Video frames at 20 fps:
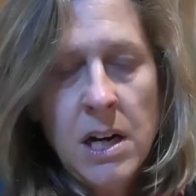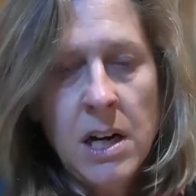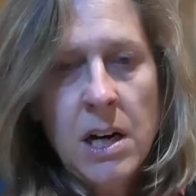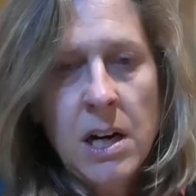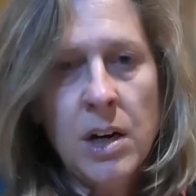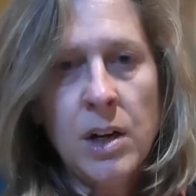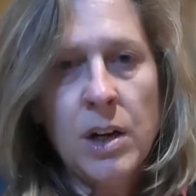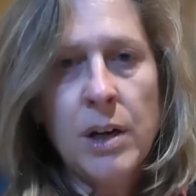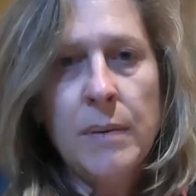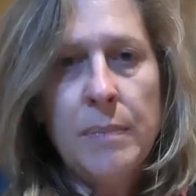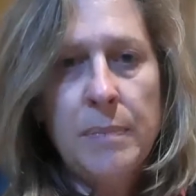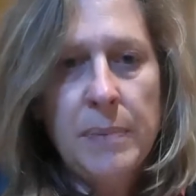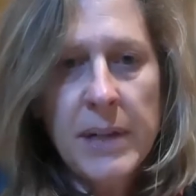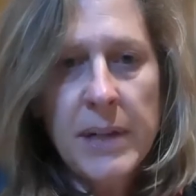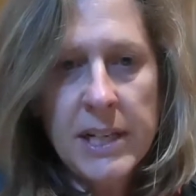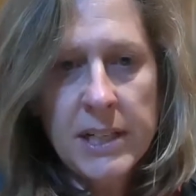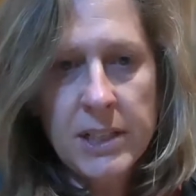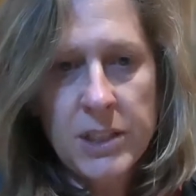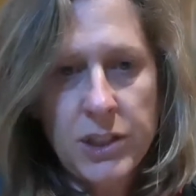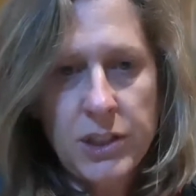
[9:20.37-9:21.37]
are a
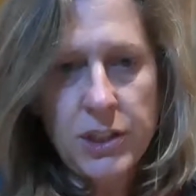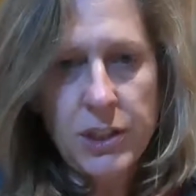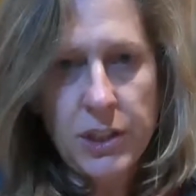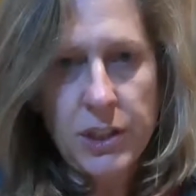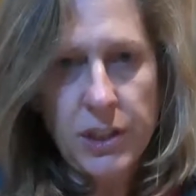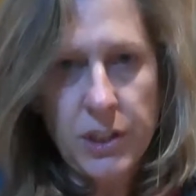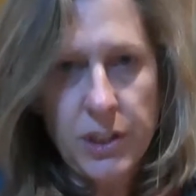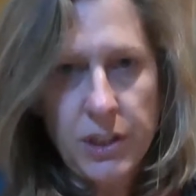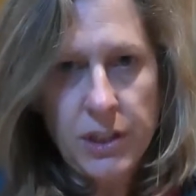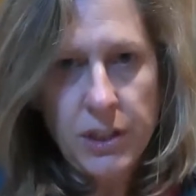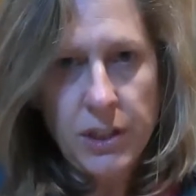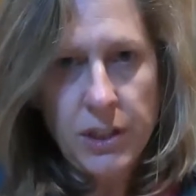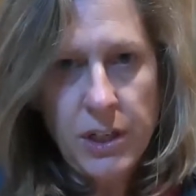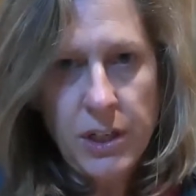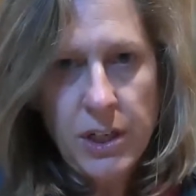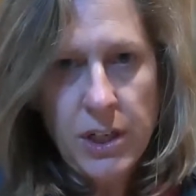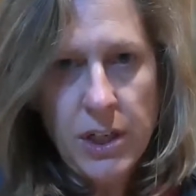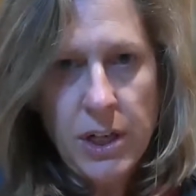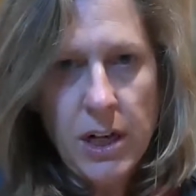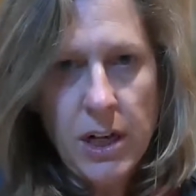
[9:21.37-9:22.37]
picture
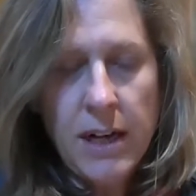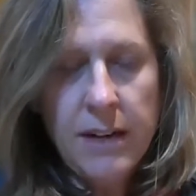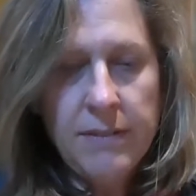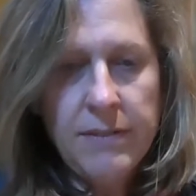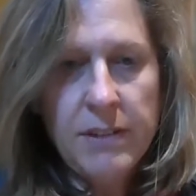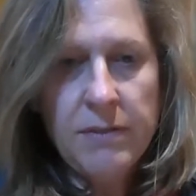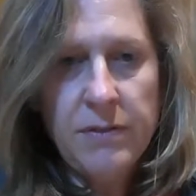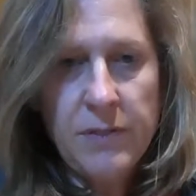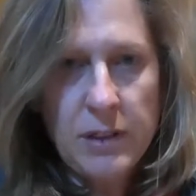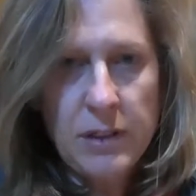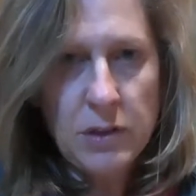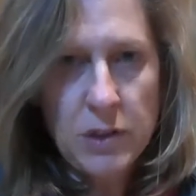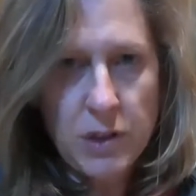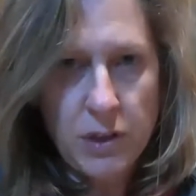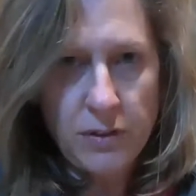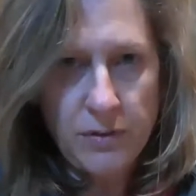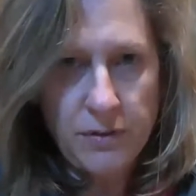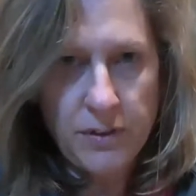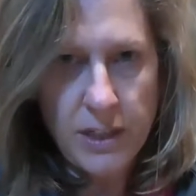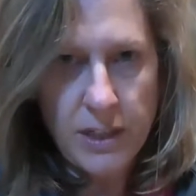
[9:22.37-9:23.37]
of the future
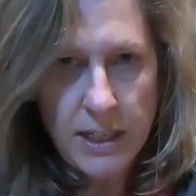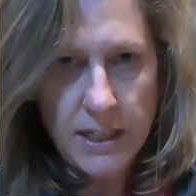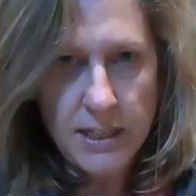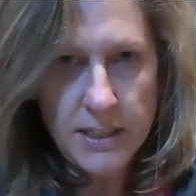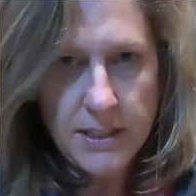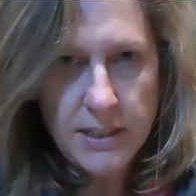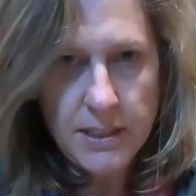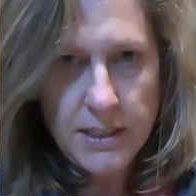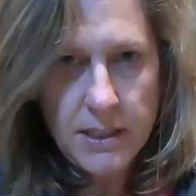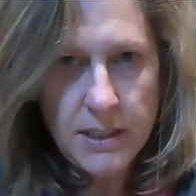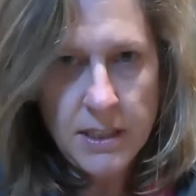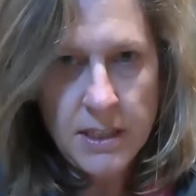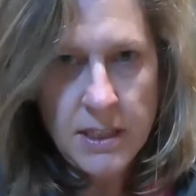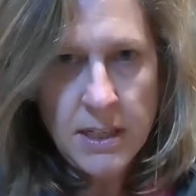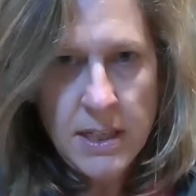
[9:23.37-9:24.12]
for us.